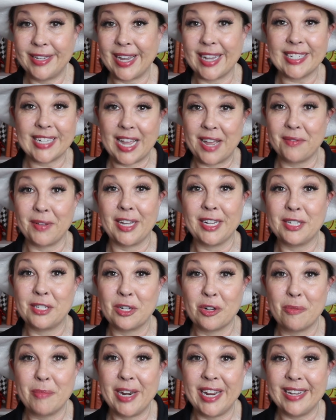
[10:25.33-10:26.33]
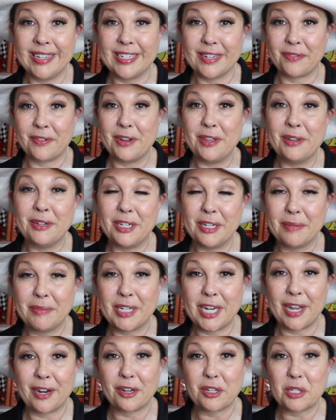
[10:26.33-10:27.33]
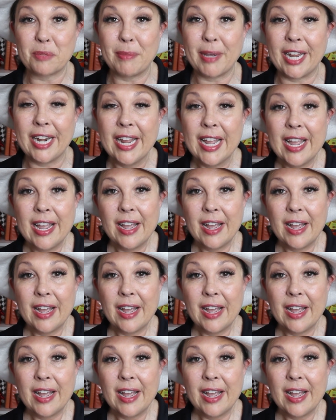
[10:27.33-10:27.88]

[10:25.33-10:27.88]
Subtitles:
you guys, I have like so many different YouTube channels, but